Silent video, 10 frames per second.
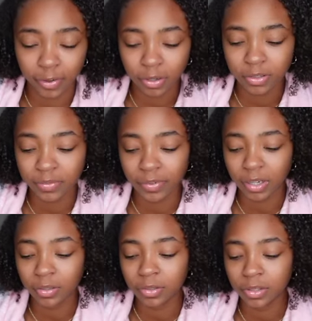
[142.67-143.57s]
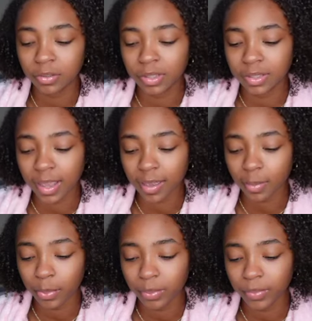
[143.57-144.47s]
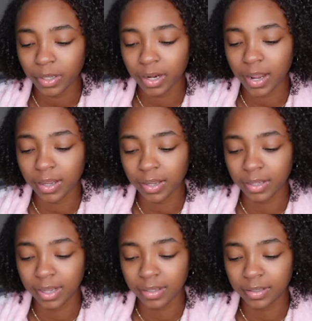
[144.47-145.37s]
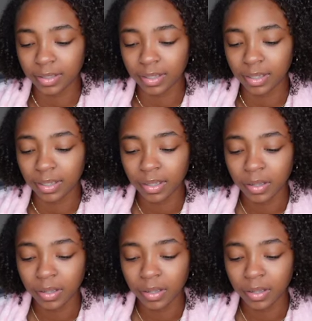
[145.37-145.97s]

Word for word: photos and videos to this app and I can connect it